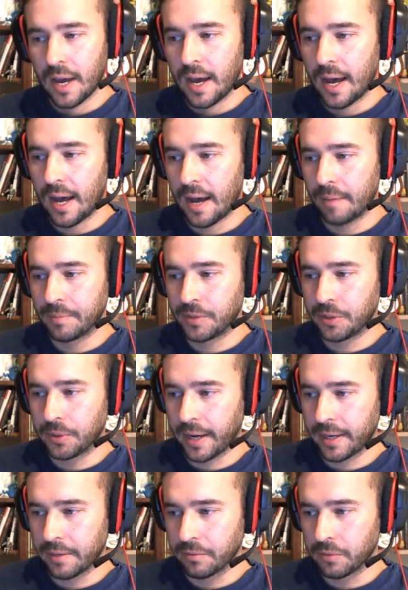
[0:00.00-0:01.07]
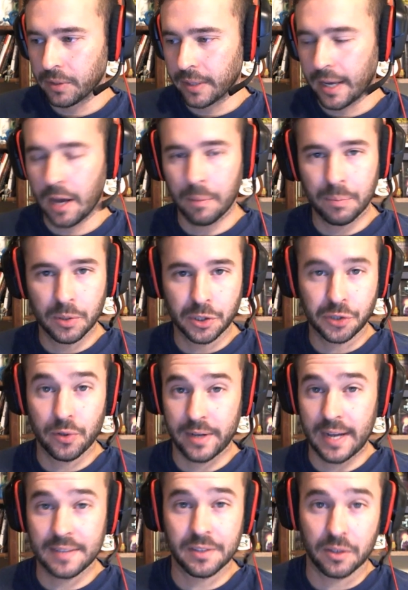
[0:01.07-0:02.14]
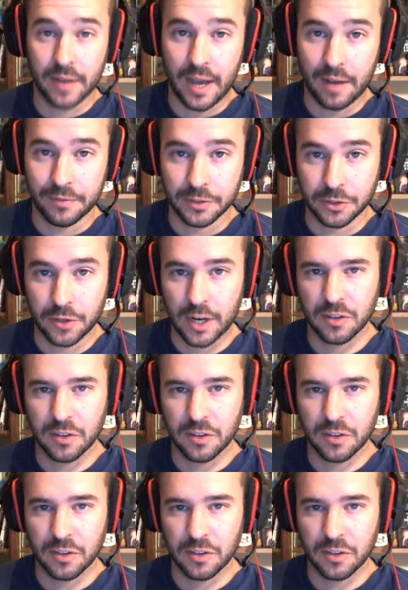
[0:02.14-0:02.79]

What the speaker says: to kind of really help push through a nice little alpha strike.